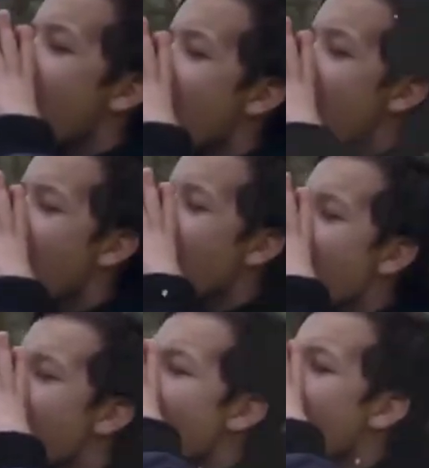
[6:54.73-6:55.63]

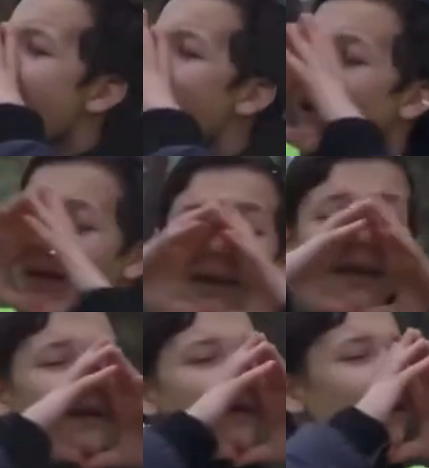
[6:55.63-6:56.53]
However, they
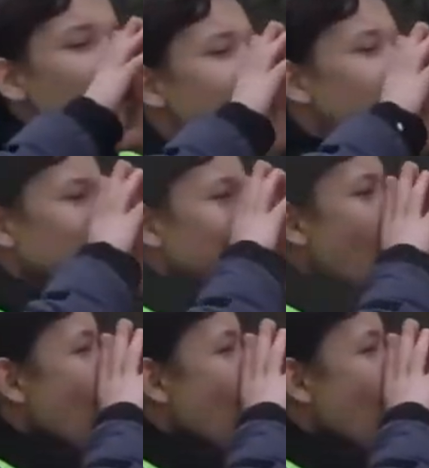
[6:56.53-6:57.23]
found nothing,